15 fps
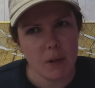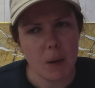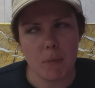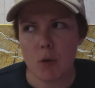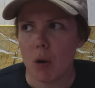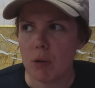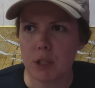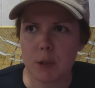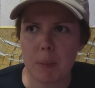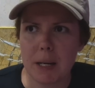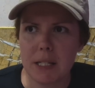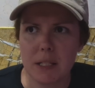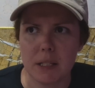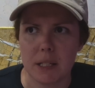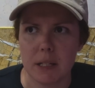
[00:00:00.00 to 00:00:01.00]
Not
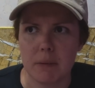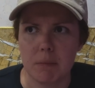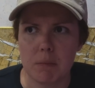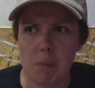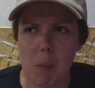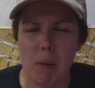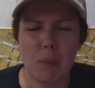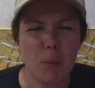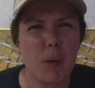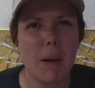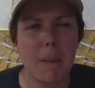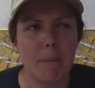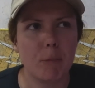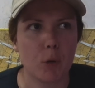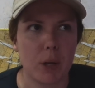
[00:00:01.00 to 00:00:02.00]
spicy. Oh
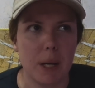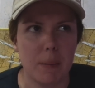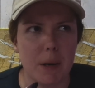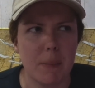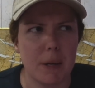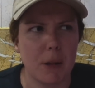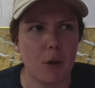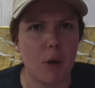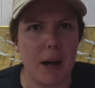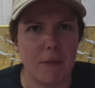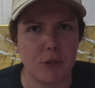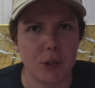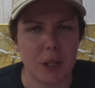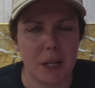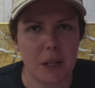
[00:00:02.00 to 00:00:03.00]
well, okay, maybe a little
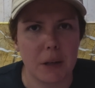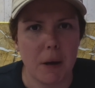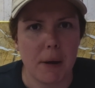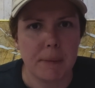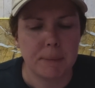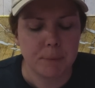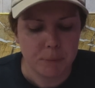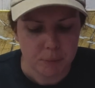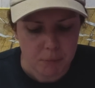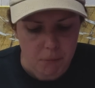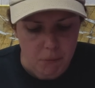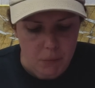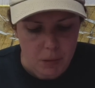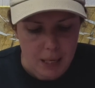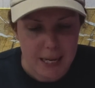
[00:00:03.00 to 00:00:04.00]
afterkick.
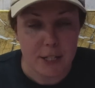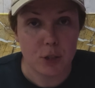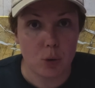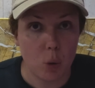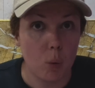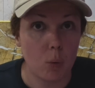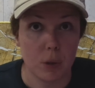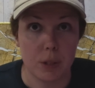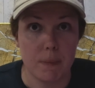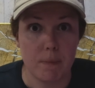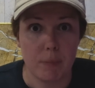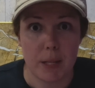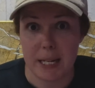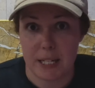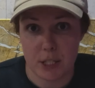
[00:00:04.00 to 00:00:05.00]
It's cold,
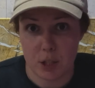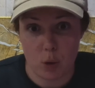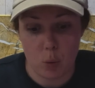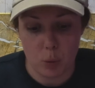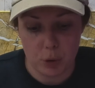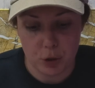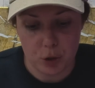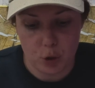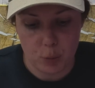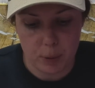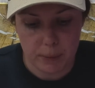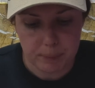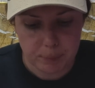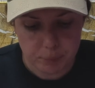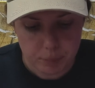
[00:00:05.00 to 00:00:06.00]
like it's a cold soup.
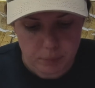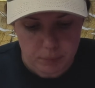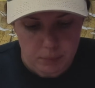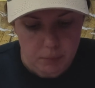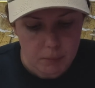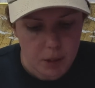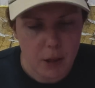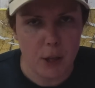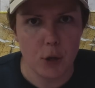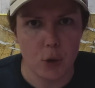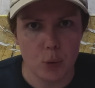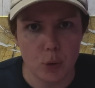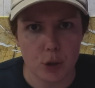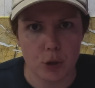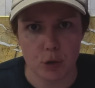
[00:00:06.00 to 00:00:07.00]
The
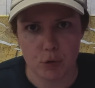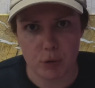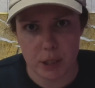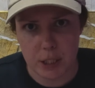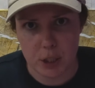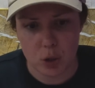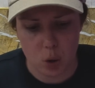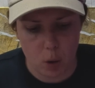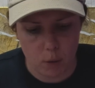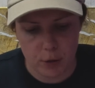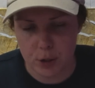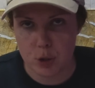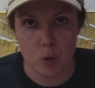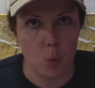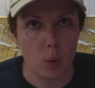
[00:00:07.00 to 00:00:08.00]
noodles are really soft.
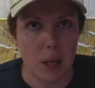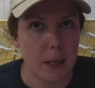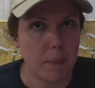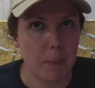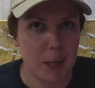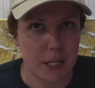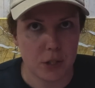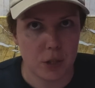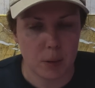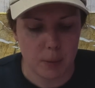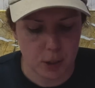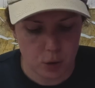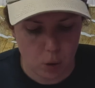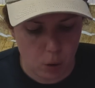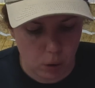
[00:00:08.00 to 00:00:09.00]
There's no like bite to them
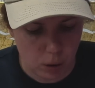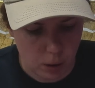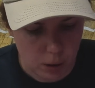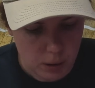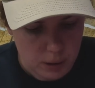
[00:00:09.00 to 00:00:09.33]
at all.